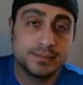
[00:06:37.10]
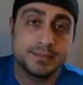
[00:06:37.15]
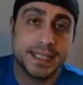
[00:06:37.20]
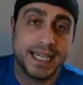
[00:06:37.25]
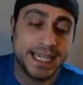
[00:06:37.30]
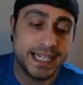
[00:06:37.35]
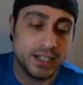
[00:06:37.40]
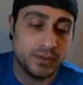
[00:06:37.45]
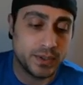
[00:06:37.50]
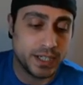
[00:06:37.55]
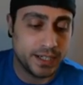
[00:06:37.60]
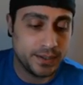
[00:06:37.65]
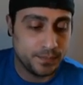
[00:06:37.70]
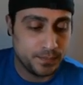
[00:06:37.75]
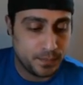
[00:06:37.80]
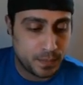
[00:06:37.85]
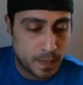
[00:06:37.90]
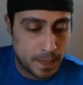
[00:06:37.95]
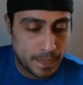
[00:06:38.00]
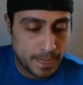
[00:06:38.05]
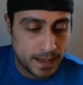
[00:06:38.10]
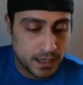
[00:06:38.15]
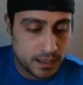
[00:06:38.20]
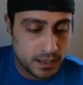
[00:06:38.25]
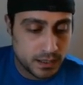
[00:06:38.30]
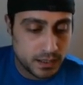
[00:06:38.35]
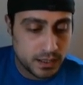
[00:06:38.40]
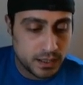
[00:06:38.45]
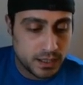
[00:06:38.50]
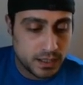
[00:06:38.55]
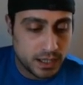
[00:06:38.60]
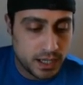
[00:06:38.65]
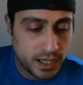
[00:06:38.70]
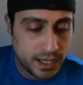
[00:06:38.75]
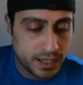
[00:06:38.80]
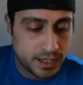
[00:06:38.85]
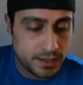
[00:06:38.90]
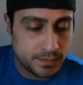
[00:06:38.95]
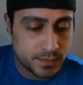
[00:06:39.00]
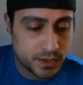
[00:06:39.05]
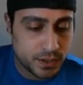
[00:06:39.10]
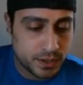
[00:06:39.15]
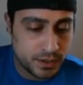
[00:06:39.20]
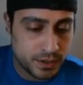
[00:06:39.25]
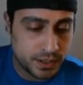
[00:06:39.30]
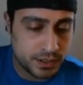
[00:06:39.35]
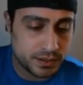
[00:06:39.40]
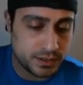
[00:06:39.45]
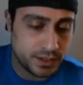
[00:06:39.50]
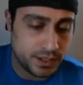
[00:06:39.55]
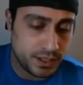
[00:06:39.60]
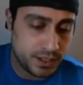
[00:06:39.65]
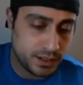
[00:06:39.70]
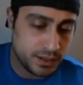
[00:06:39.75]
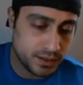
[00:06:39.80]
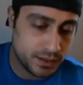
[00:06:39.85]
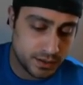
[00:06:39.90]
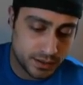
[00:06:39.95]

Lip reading: Anyway, I am currently